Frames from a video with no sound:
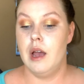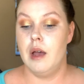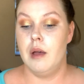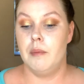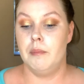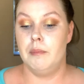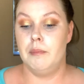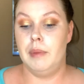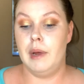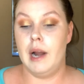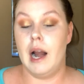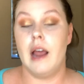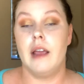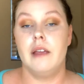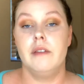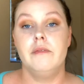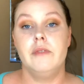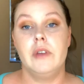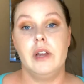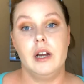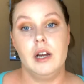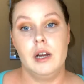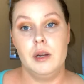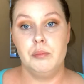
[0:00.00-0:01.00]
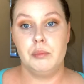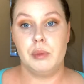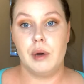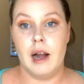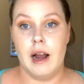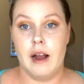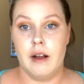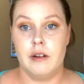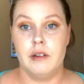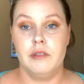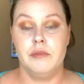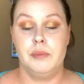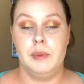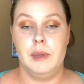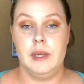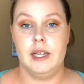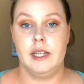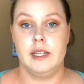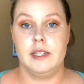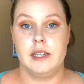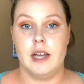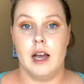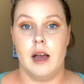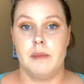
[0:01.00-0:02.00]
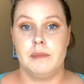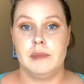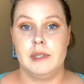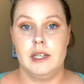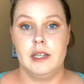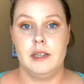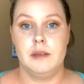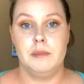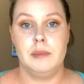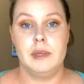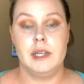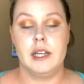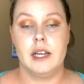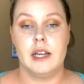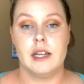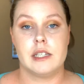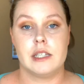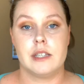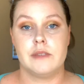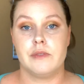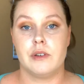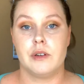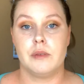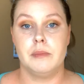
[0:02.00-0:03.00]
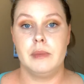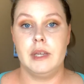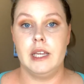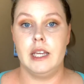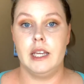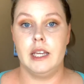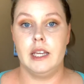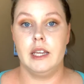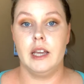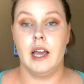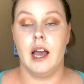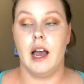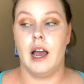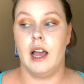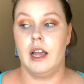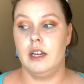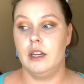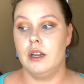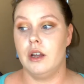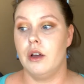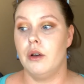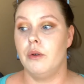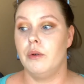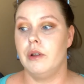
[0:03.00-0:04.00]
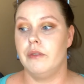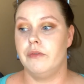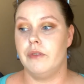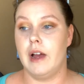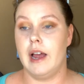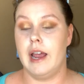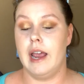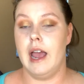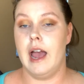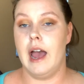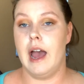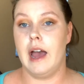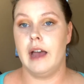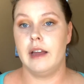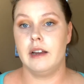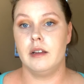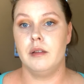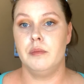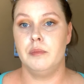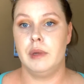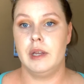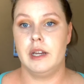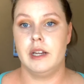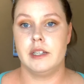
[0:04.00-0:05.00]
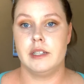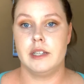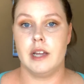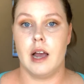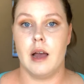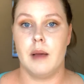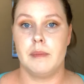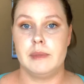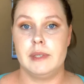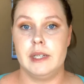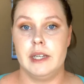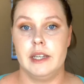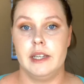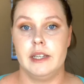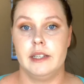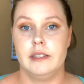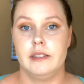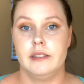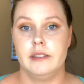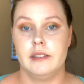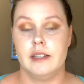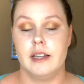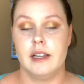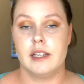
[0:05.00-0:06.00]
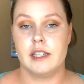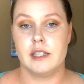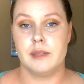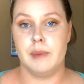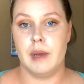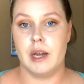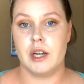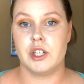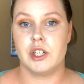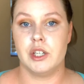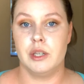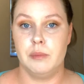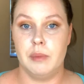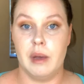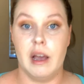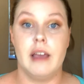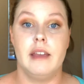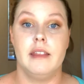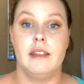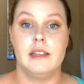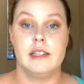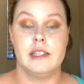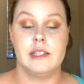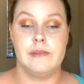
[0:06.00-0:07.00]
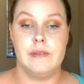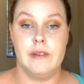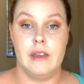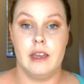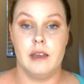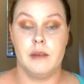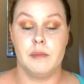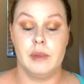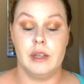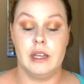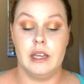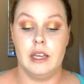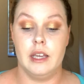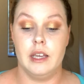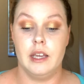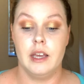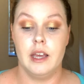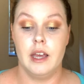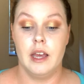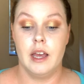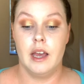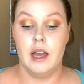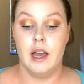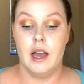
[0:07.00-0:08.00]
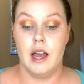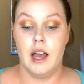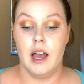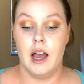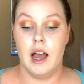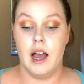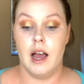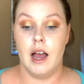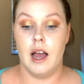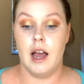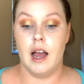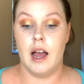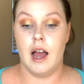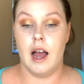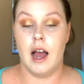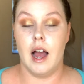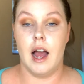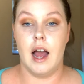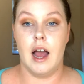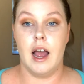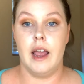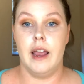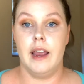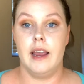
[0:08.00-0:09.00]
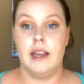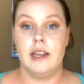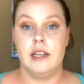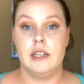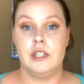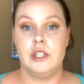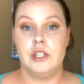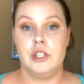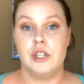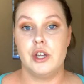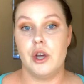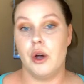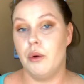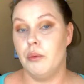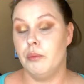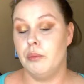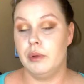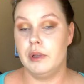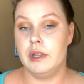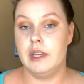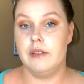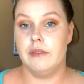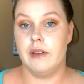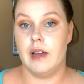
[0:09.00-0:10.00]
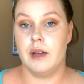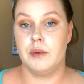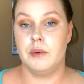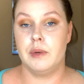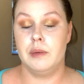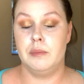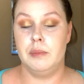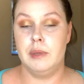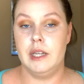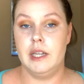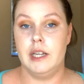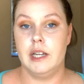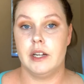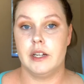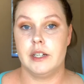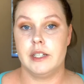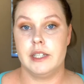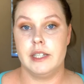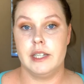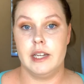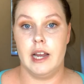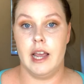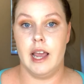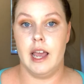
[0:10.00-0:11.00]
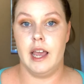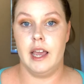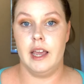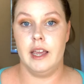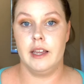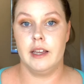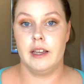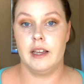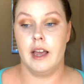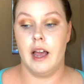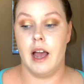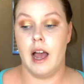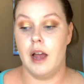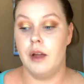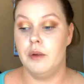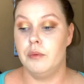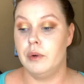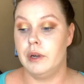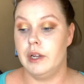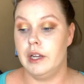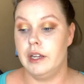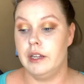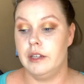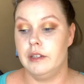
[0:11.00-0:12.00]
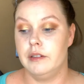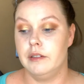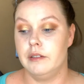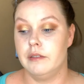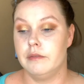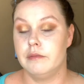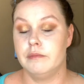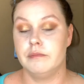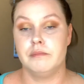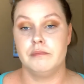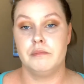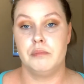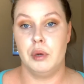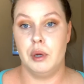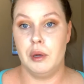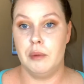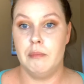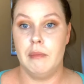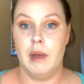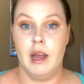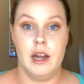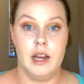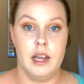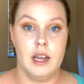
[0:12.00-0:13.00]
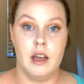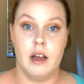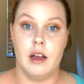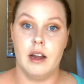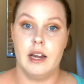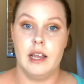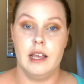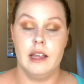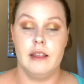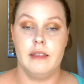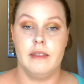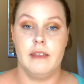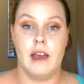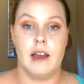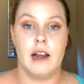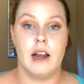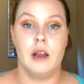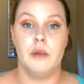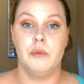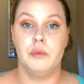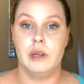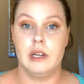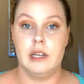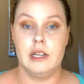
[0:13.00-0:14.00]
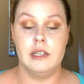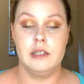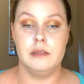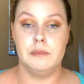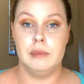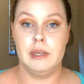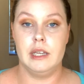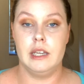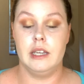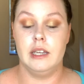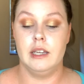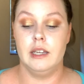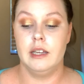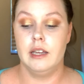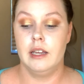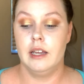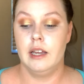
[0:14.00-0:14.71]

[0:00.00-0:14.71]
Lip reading: But I am very proud of being adopted, because for me, I know if I hadn't have been adopted, especially by this family, I don't believe I would be here today. I would put money on it that I wouldn't be,